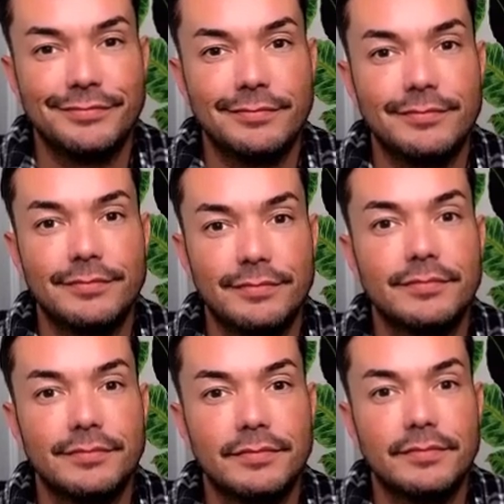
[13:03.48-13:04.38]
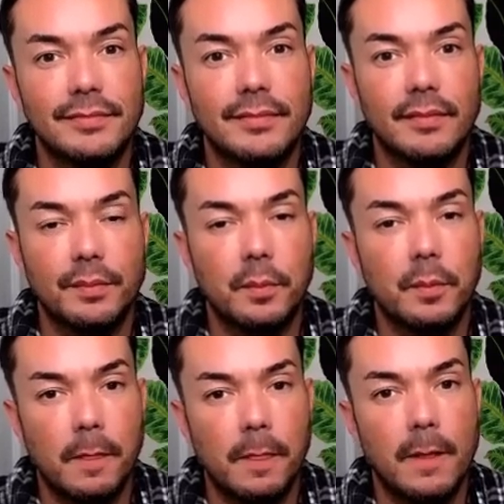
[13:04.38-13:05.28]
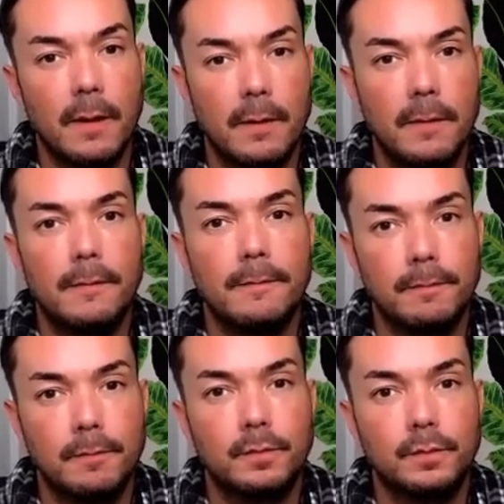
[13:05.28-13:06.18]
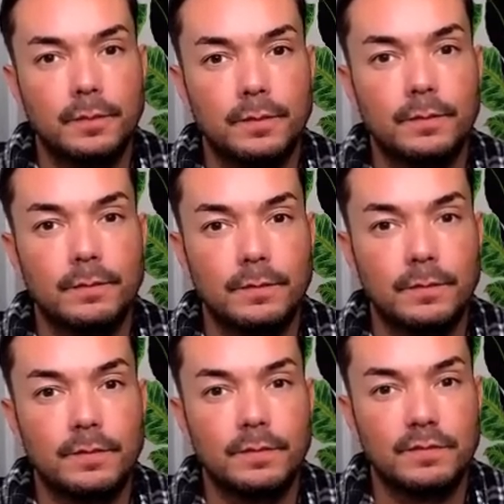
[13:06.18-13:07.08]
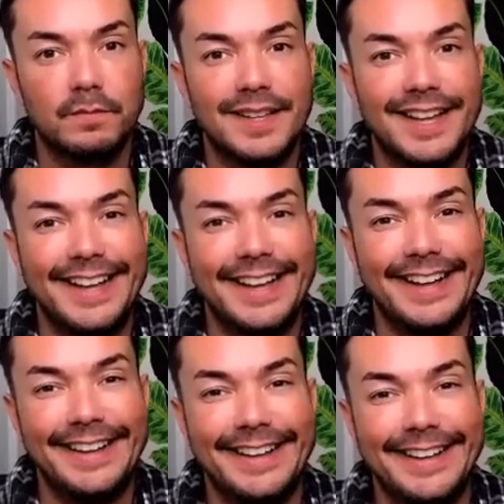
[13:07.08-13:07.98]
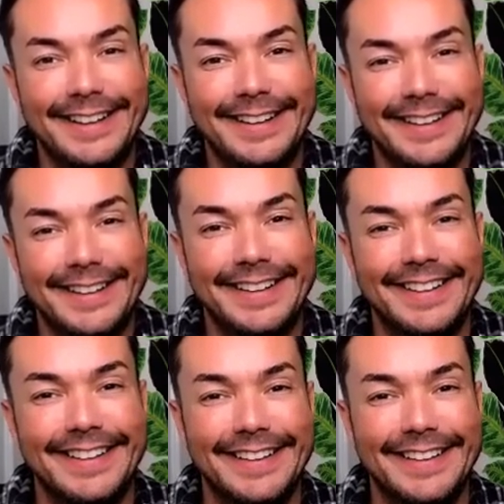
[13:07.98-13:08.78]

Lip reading: [no speech]